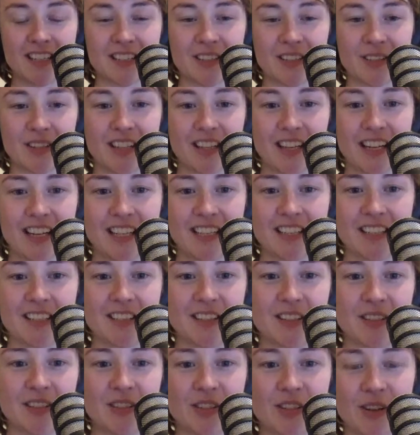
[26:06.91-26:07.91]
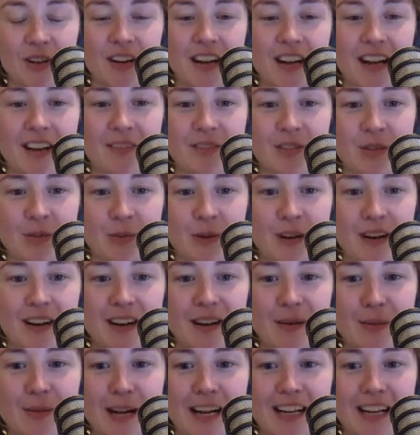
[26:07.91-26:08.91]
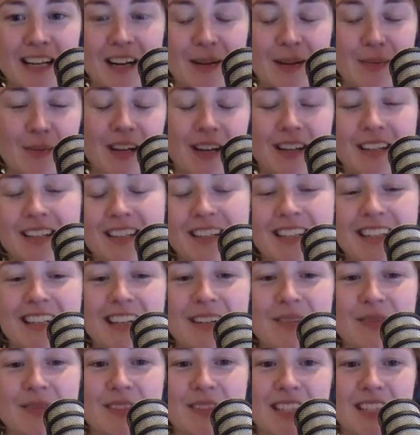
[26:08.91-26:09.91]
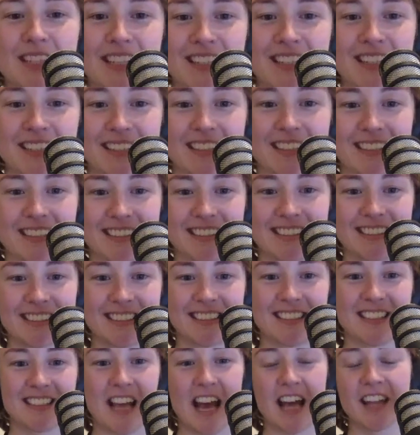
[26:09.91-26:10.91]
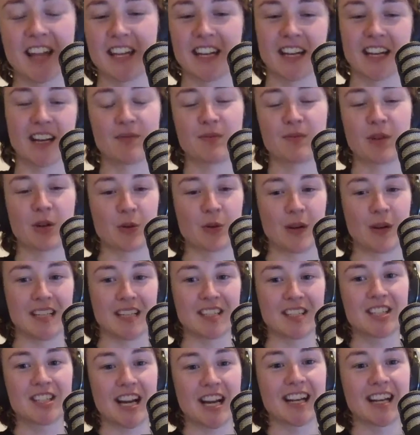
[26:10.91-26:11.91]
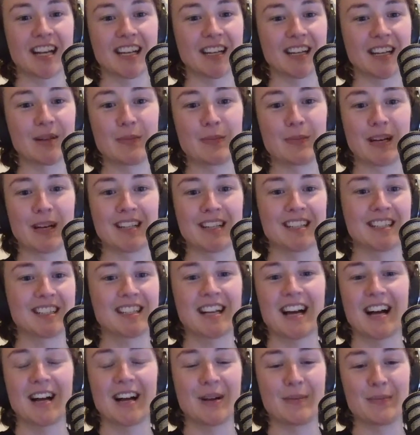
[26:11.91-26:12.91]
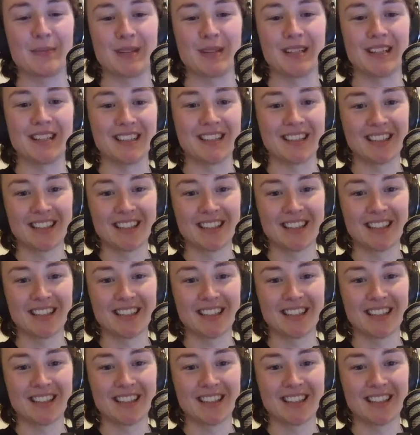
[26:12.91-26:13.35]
So then I just don't have to worry about it. I'm like, eh, yep, done. And then I'm it, always checking it, but I just can't be...